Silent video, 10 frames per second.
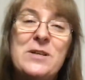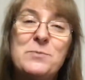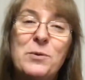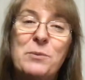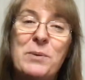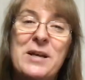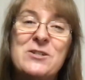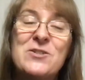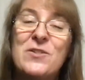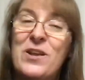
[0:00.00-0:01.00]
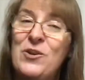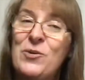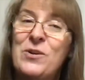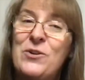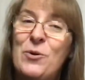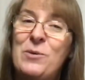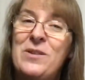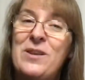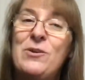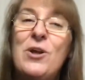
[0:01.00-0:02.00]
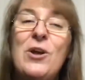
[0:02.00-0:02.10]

Facebook page so that you can know when the